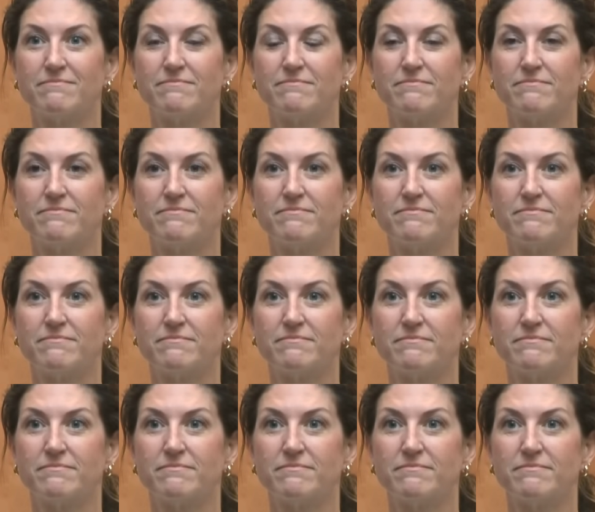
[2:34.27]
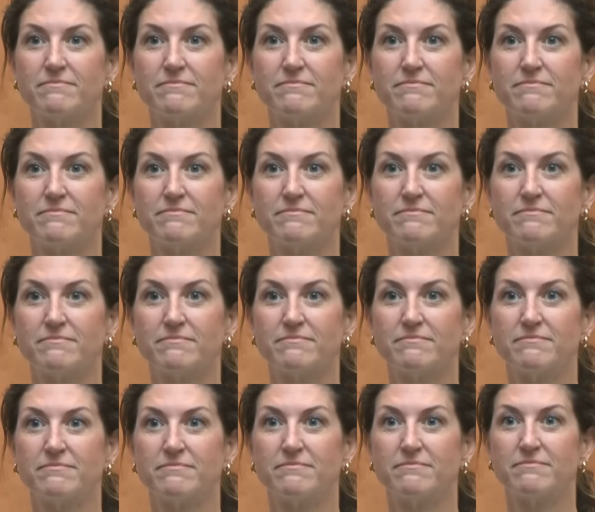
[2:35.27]

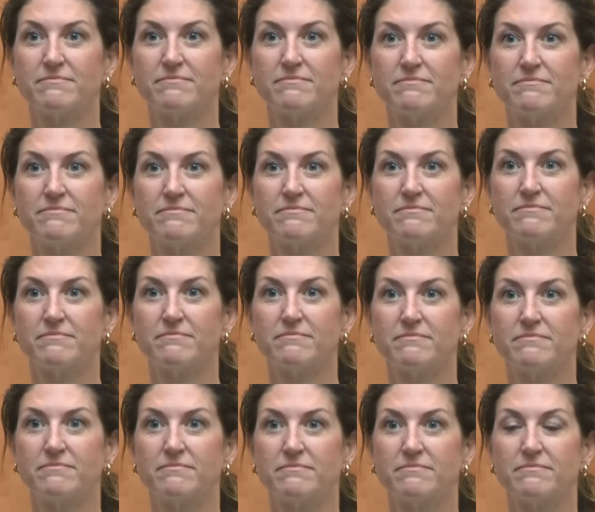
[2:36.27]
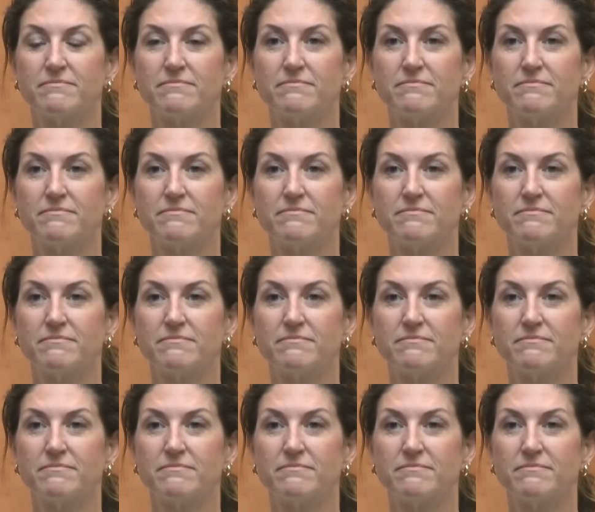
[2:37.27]
[no speech]